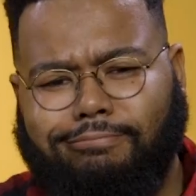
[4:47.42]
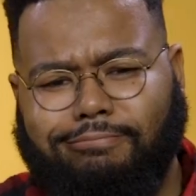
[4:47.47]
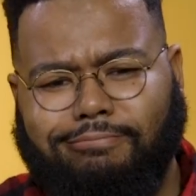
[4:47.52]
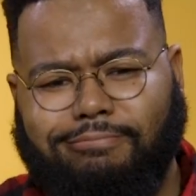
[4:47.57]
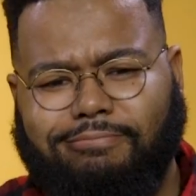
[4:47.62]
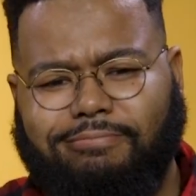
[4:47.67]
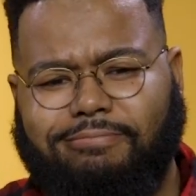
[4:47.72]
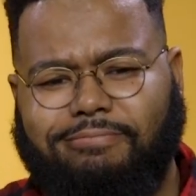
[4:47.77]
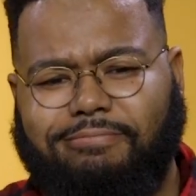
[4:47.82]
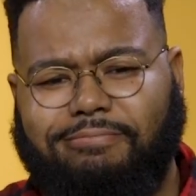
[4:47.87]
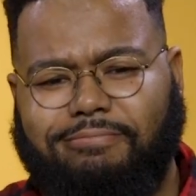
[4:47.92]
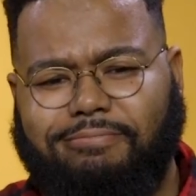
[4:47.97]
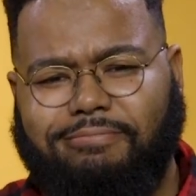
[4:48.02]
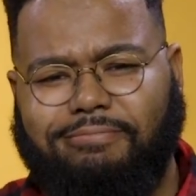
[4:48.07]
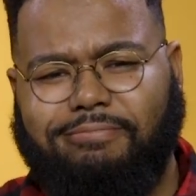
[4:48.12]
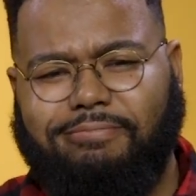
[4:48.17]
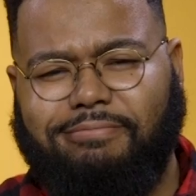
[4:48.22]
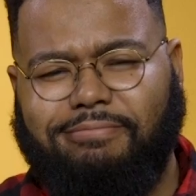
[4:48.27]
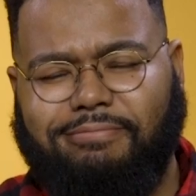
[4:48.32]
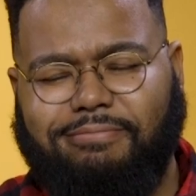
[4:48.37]

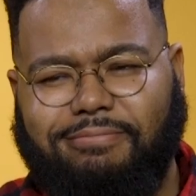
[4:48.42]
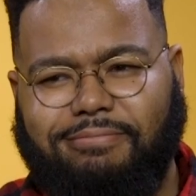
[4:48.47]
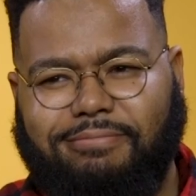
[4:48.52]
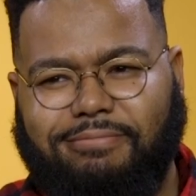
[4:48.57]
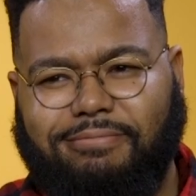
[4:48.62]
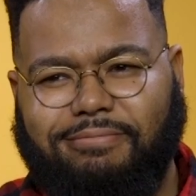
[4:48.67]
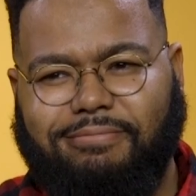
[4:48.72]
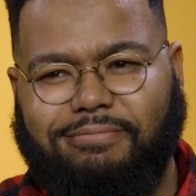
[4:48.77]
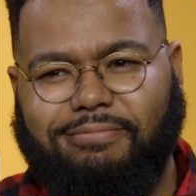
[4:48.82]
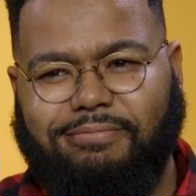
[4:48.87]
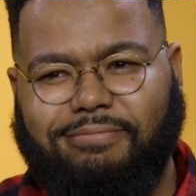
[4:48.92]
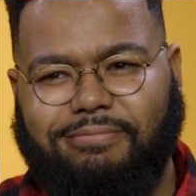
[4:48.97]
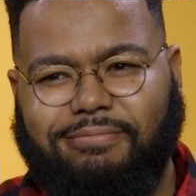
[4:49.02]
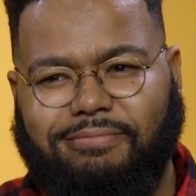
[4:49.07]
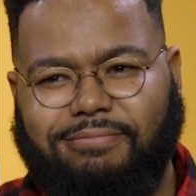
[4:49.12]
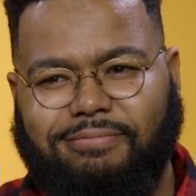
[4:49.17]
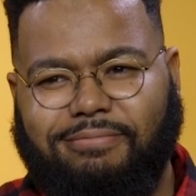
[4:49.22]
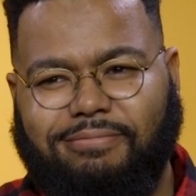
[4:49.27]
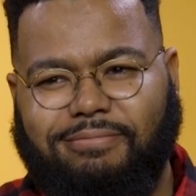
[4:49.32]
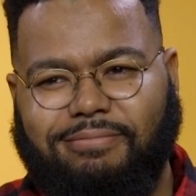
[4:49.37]

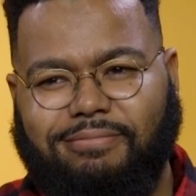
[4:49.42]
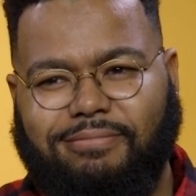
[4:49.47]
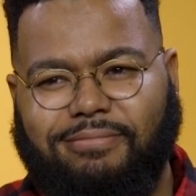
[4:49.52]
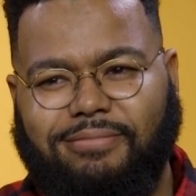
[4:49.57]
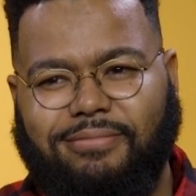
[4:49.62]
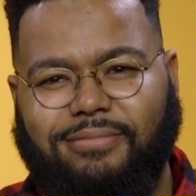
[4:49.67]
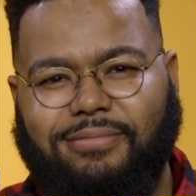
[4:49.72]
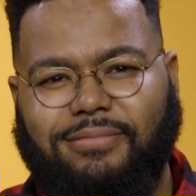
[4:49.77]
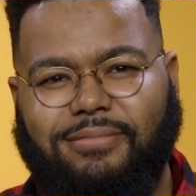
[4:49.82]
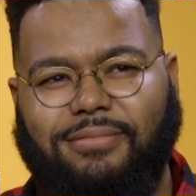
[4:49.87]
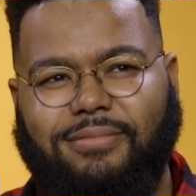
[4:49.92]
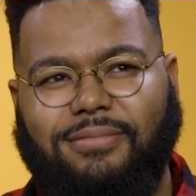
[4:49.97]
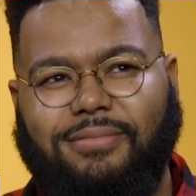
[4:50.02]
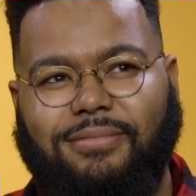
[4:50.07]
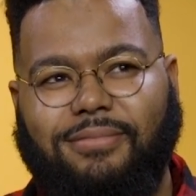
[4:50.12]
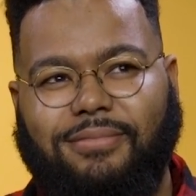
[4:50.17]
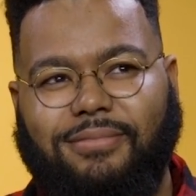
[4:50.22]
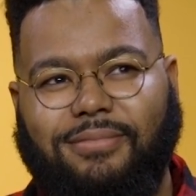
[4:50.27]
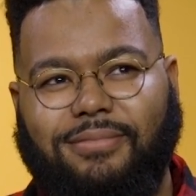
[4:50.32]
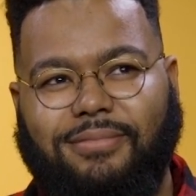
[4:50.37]

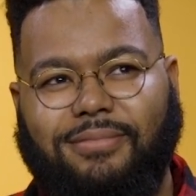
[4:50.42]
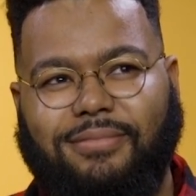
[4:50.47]
This person isn't speaking.